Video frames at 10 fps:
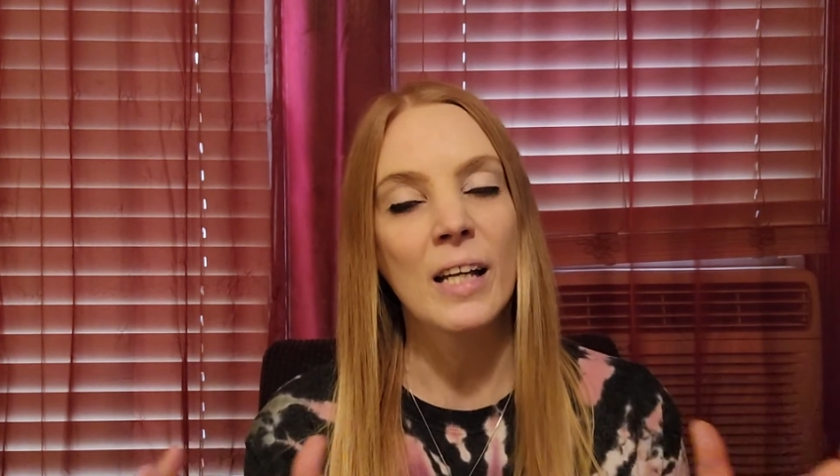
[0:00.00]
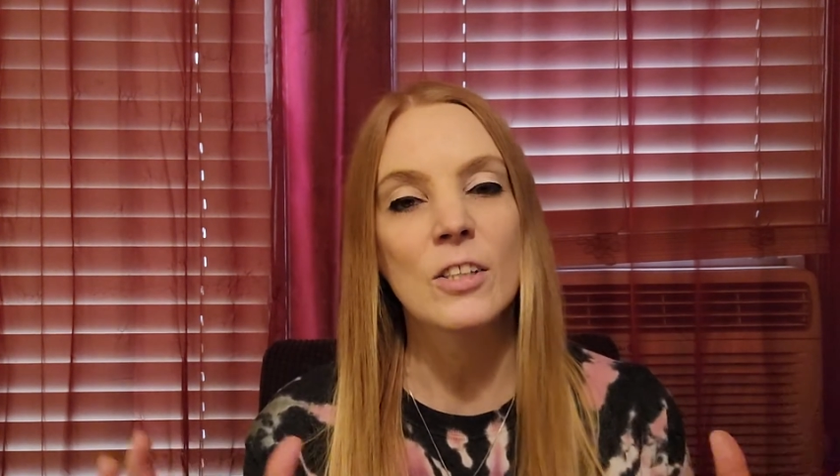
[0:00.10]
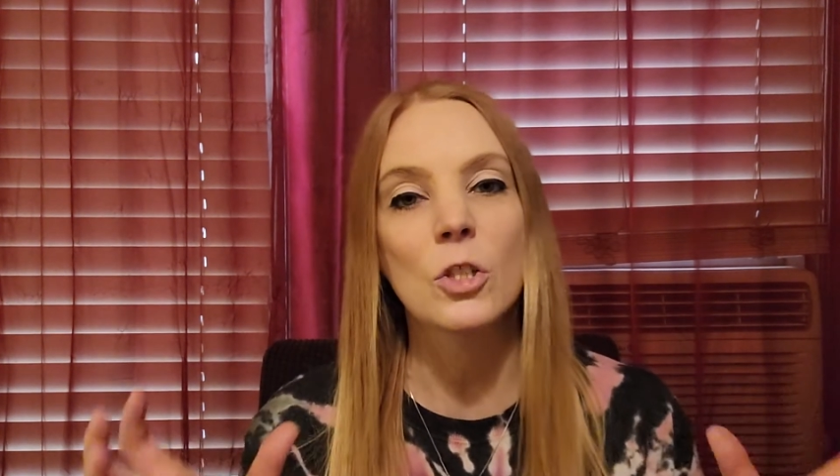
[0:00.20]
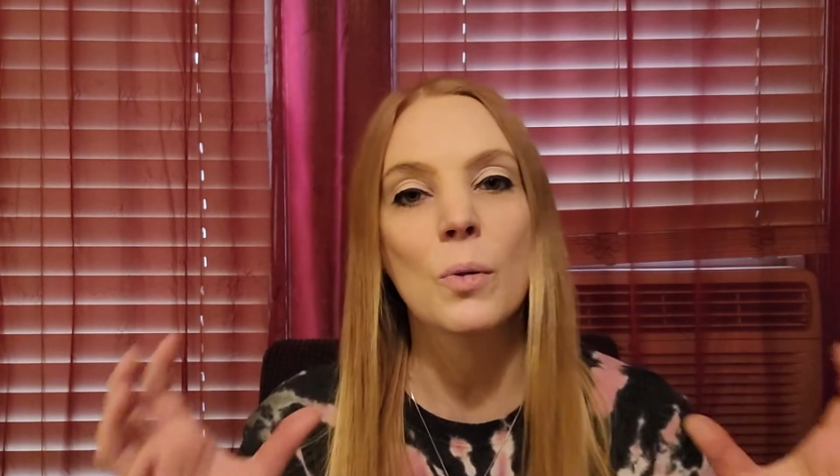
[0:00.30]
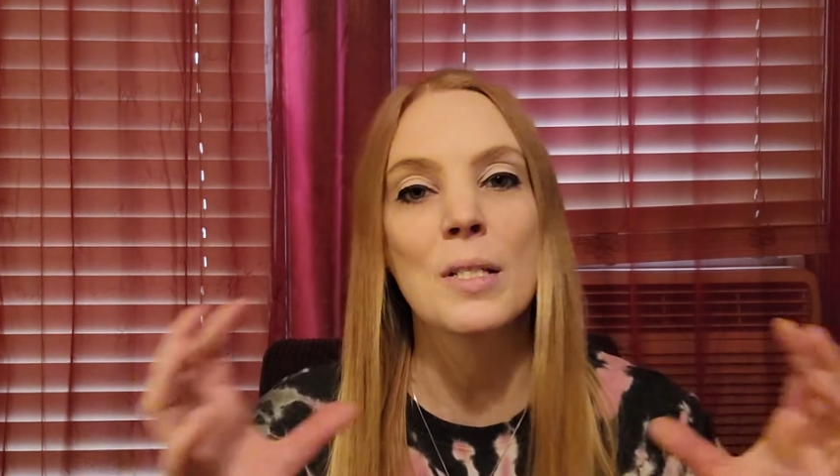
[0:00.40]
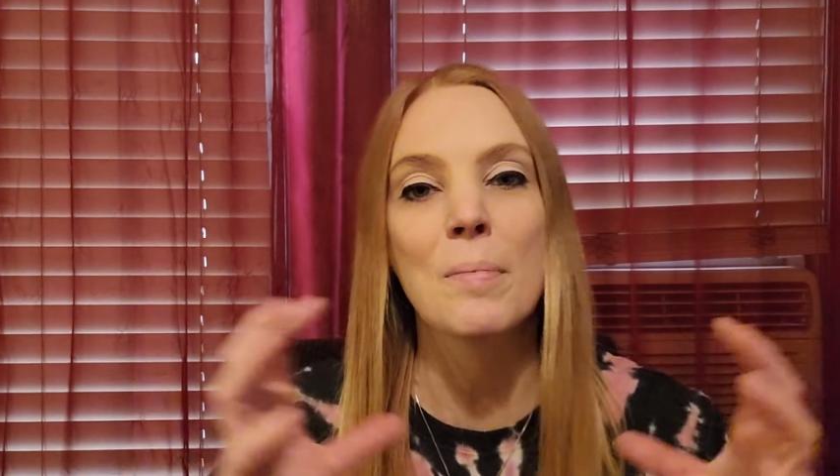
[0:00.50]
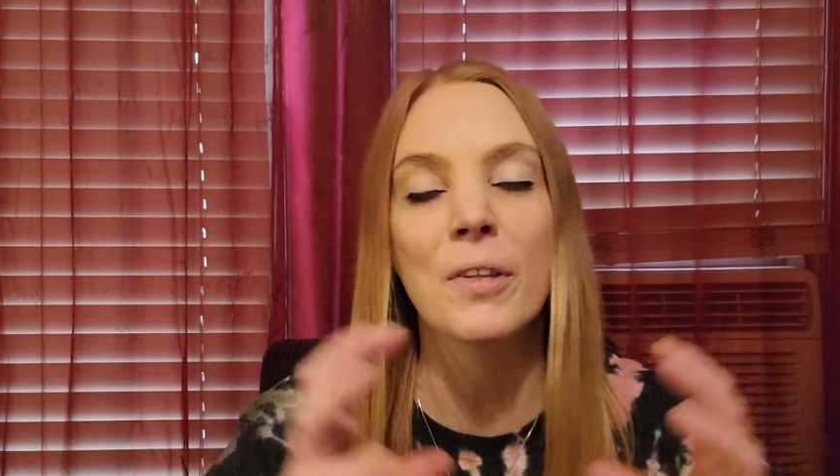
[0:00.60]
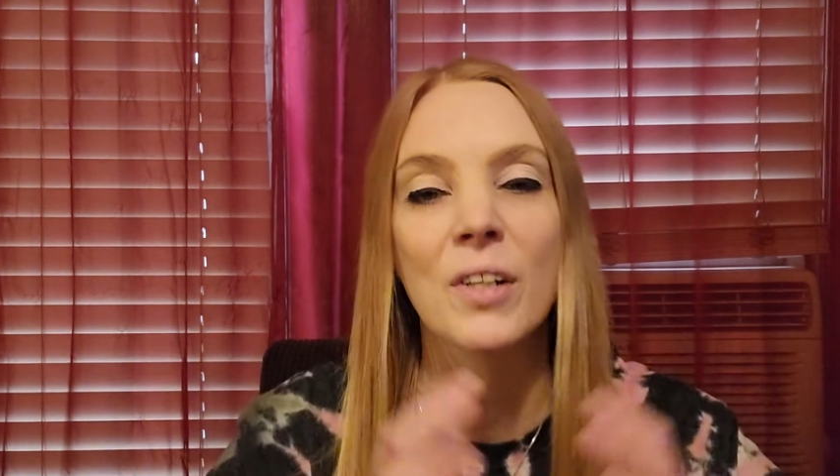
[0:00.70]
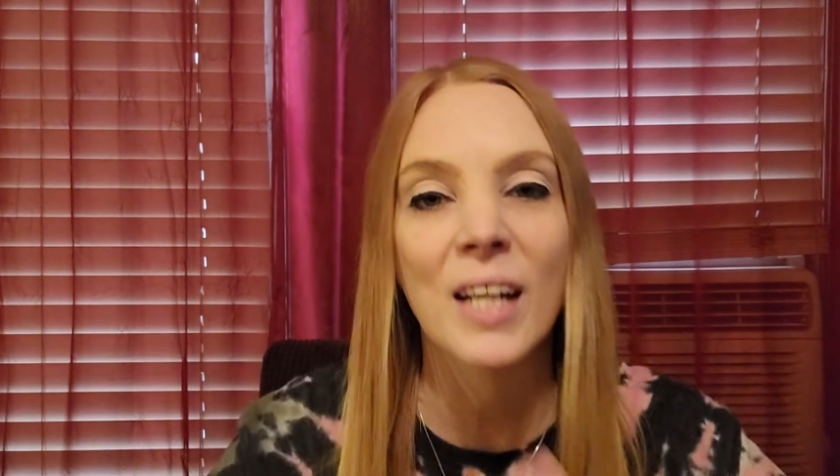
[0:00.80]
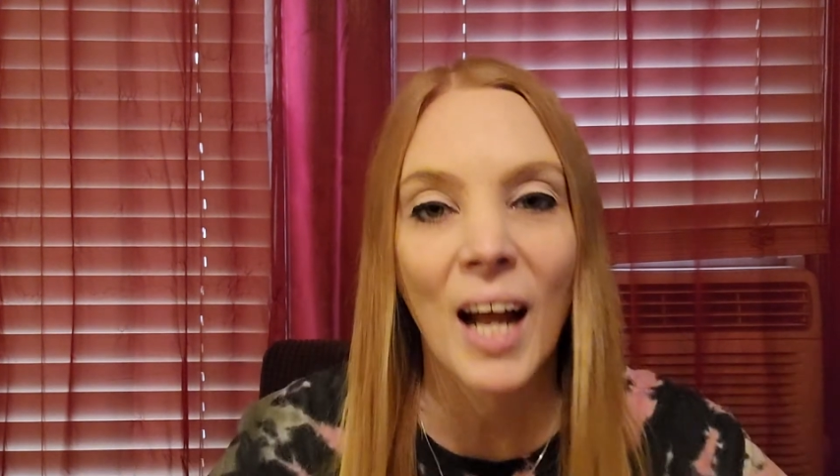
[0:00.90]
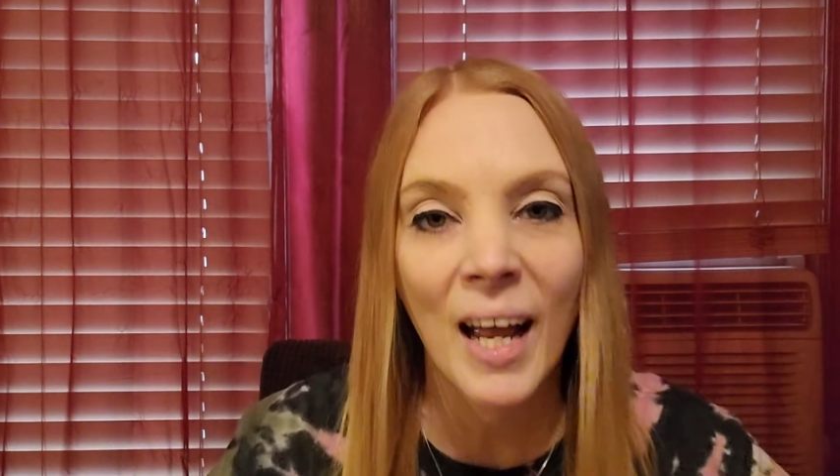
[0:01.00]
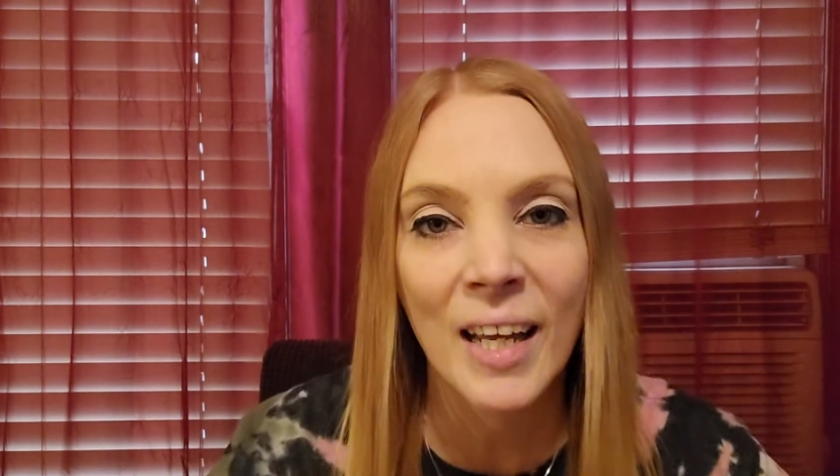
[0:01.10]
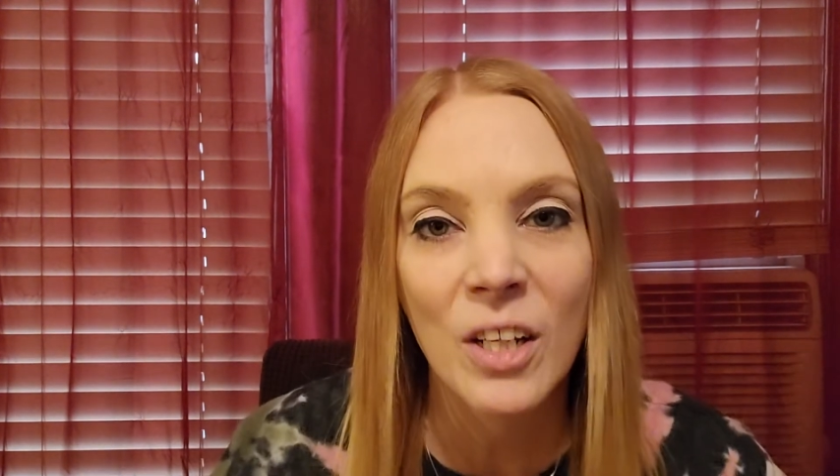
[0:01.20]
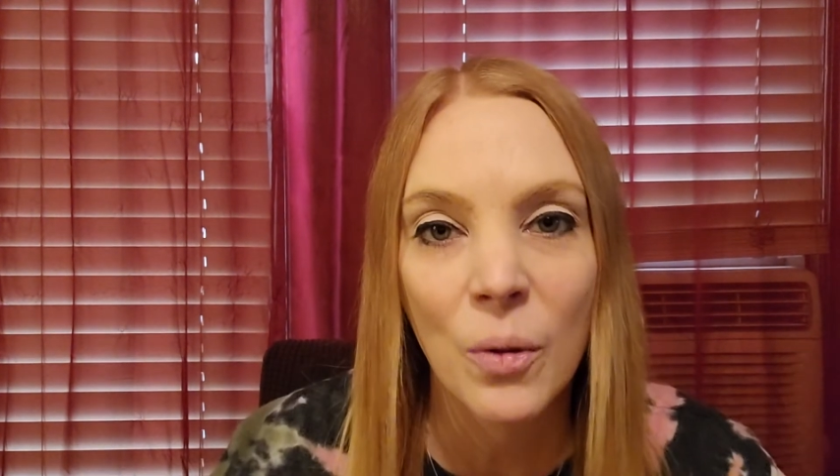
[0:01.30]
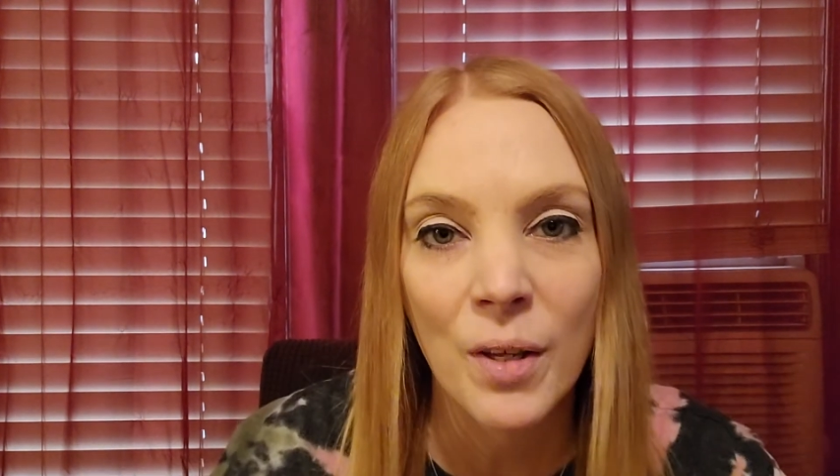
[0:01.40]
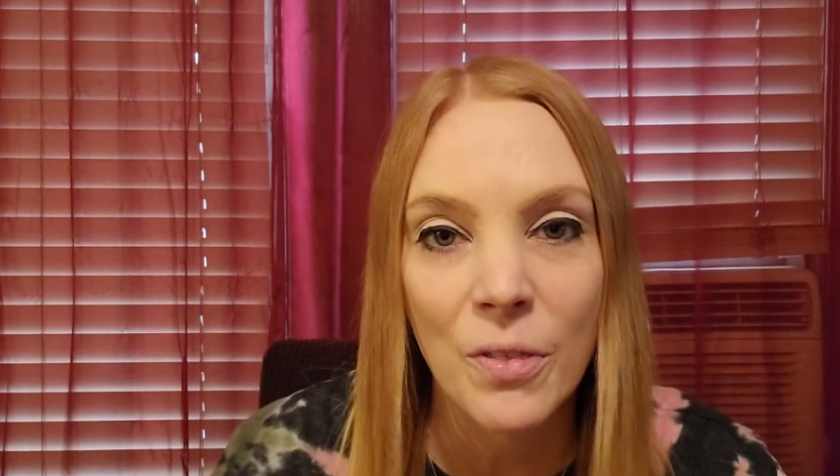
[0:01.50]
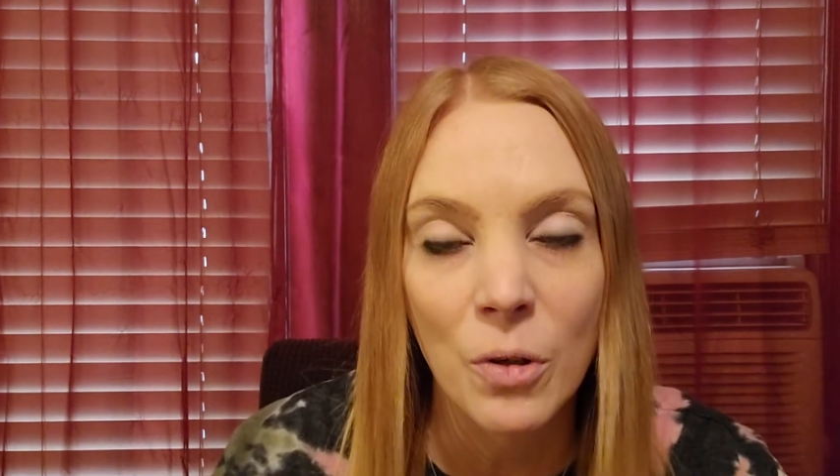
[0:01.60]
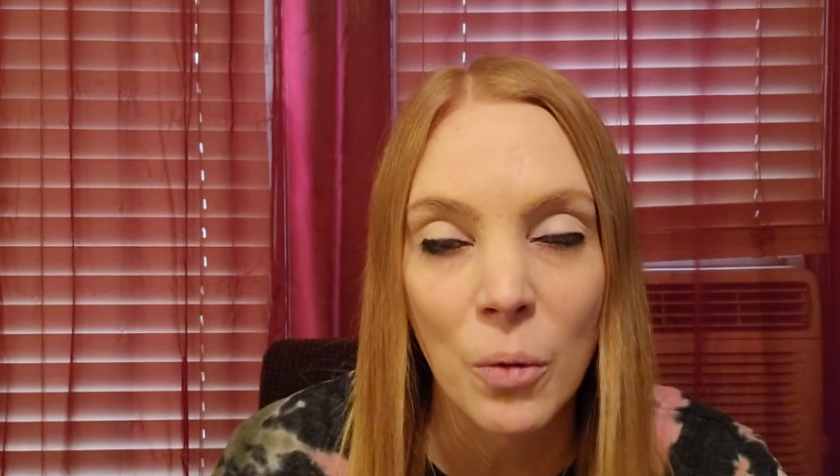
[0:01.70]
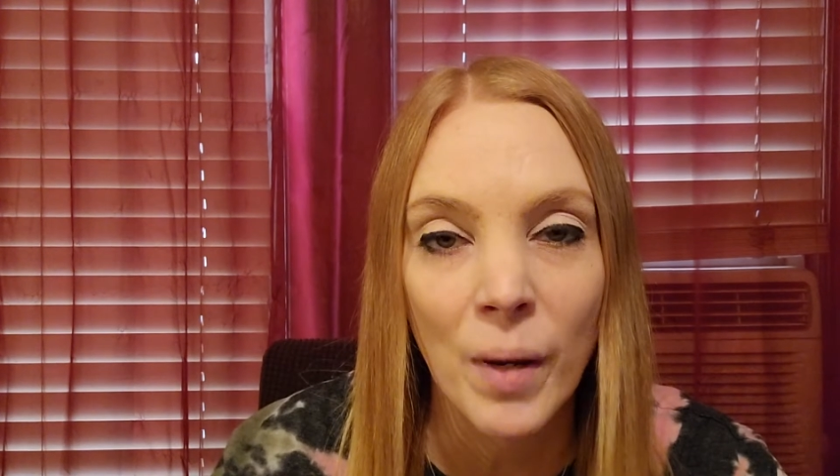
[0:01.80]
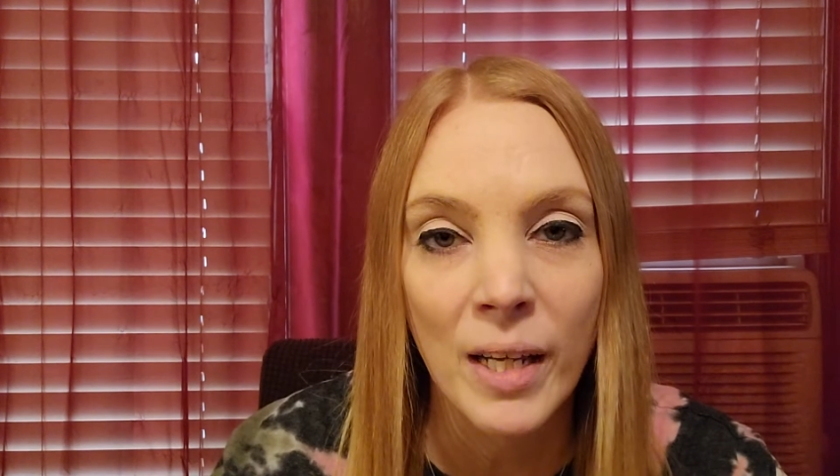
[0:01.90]
and so is Mother Gaia going
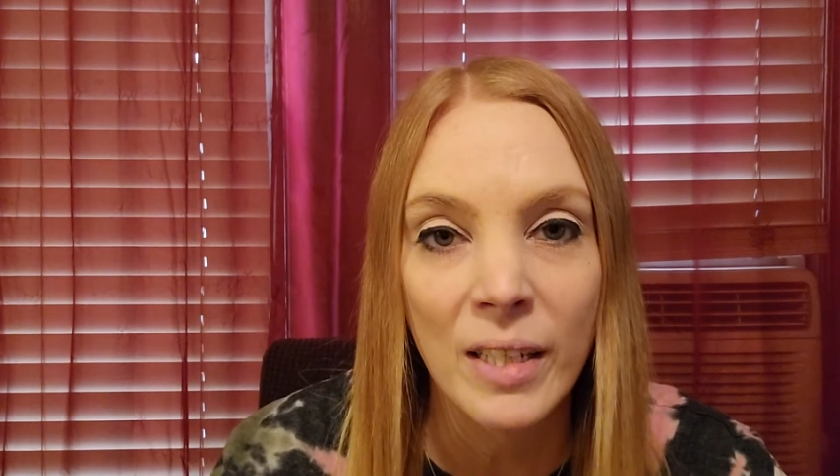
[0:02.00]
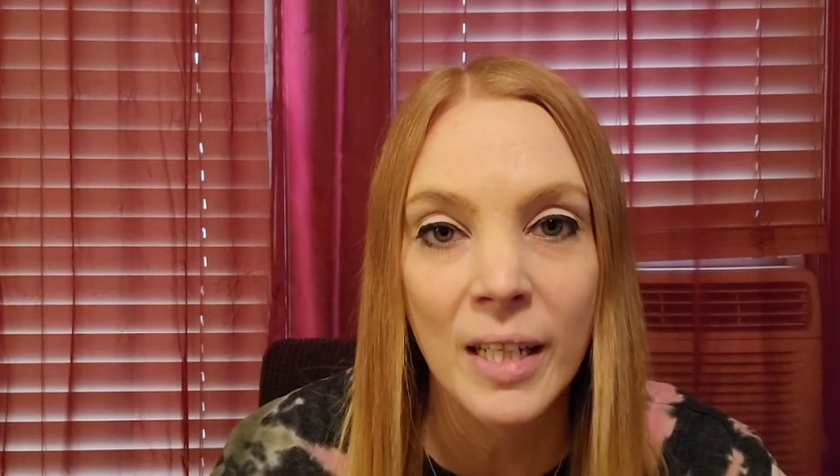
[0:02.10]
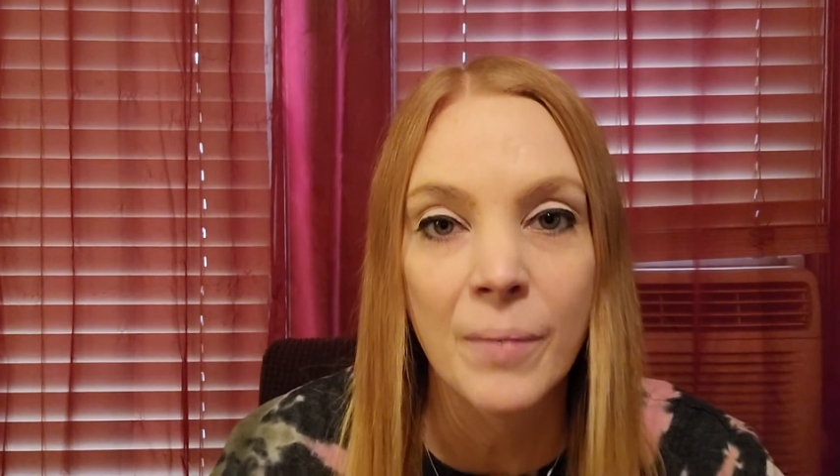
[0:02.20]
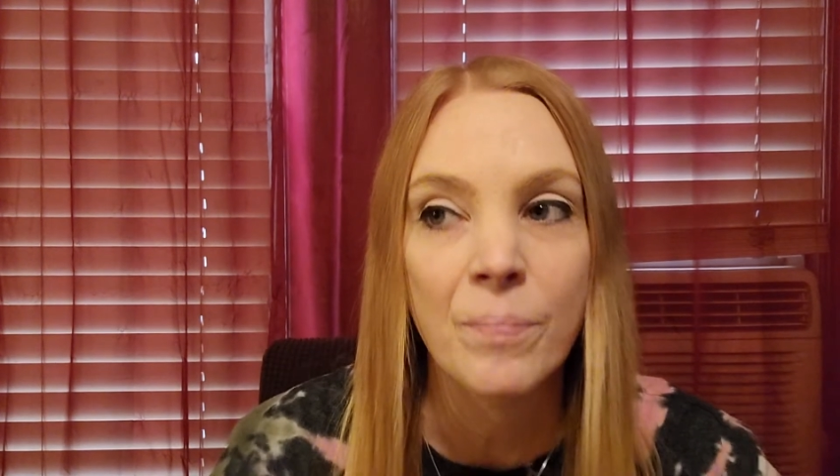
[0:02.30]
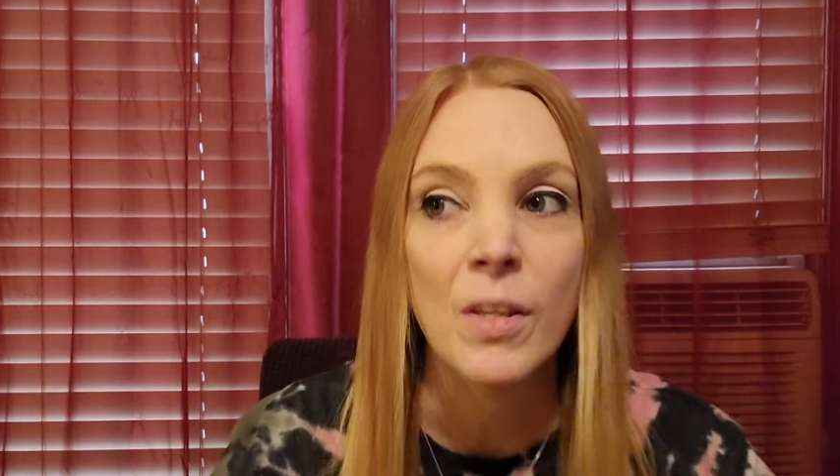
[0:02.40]
through awakening.